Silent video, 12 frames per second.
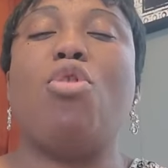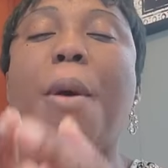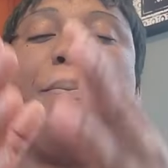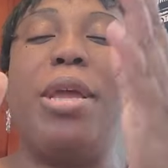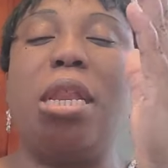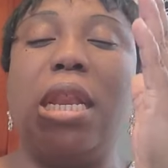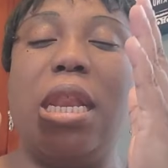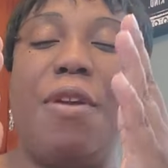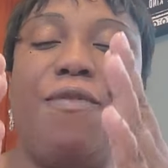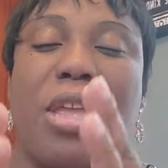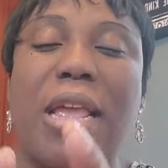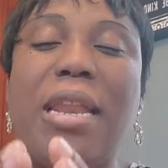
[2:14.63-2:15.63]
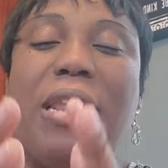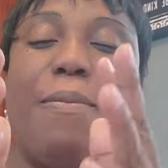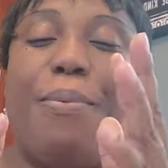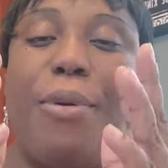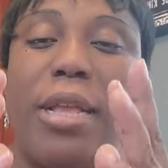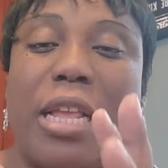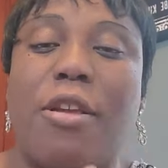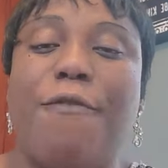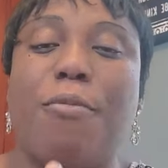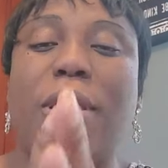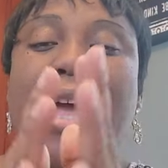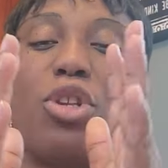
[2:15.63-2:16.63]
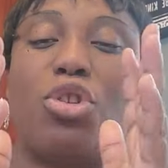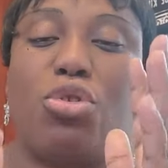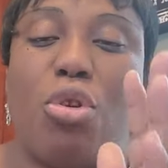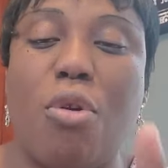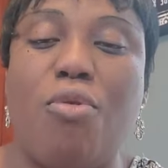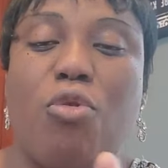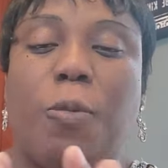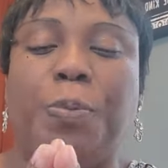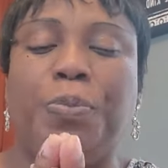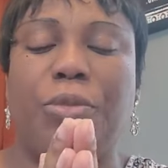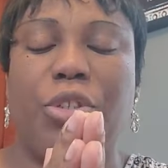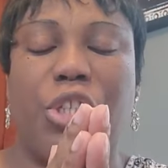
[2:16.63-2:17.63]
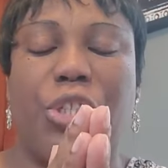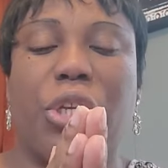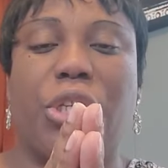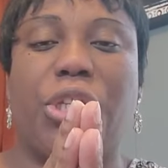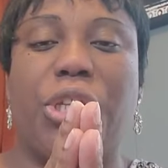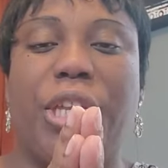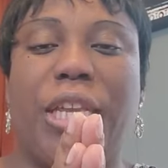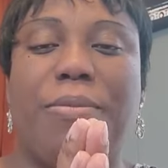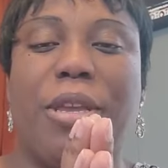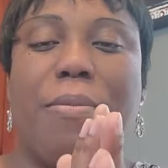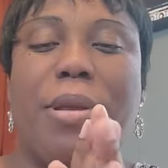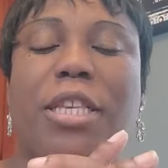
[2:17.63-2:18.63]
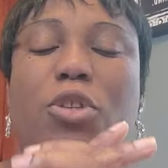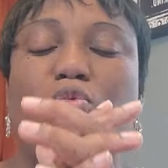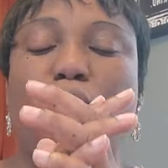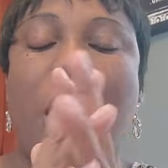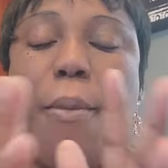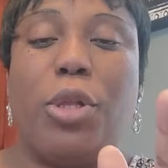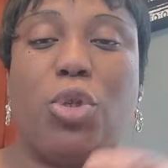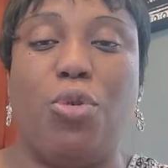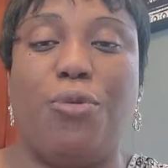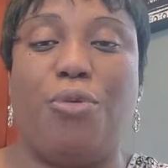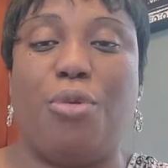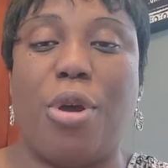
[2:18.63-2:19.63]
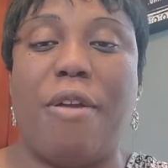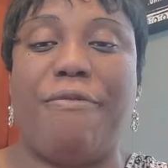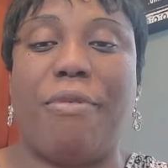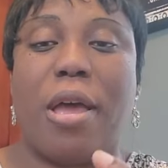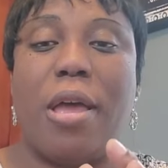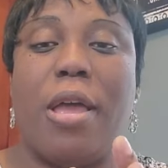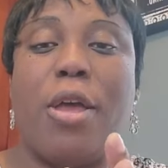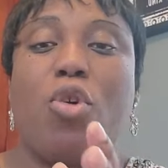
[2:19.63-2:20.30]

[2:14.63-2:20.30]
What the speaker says: You are being lifted and liberated from that sorrow in Jesus' name. Amen. It is well with you forever.